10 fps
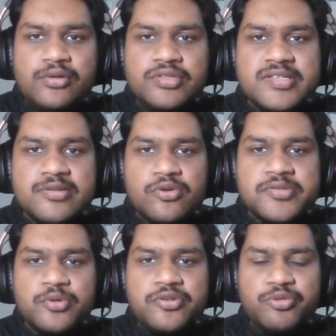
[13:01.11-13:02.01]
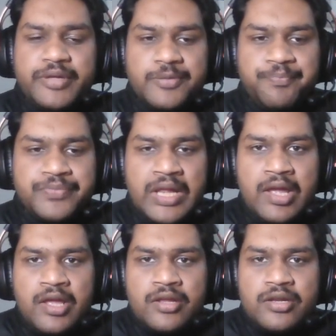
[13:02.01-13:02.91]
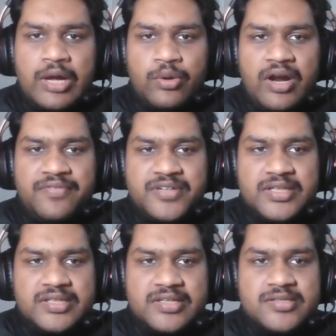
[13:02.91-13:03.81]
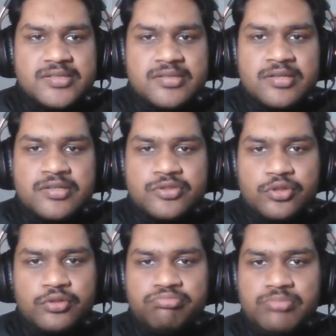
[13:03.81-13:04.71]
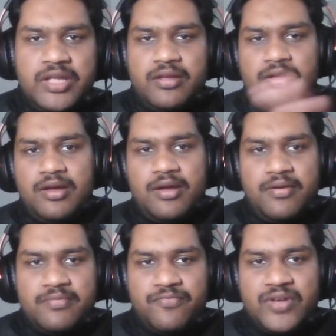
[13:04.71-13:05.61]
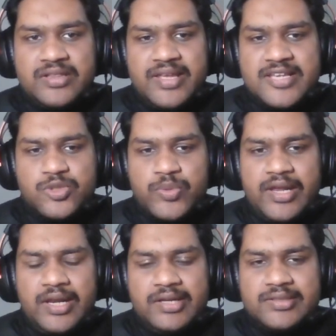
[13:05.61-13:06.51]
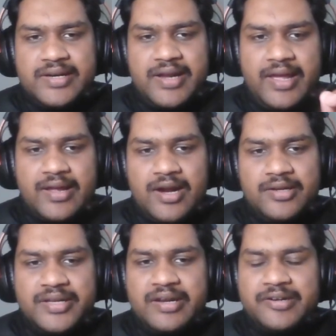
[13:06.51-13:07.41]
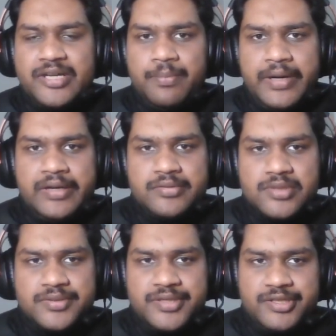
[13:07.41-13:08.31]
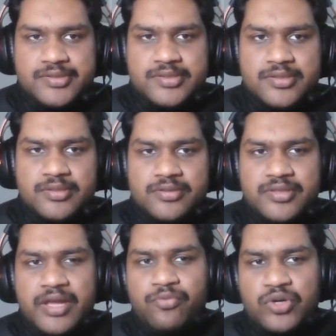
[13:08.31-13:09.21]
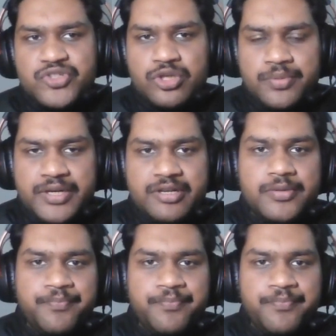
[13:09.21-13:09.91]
this looks good to me. Now after this, so one thing is very clear, that I can't directly print the things. Then what should be done?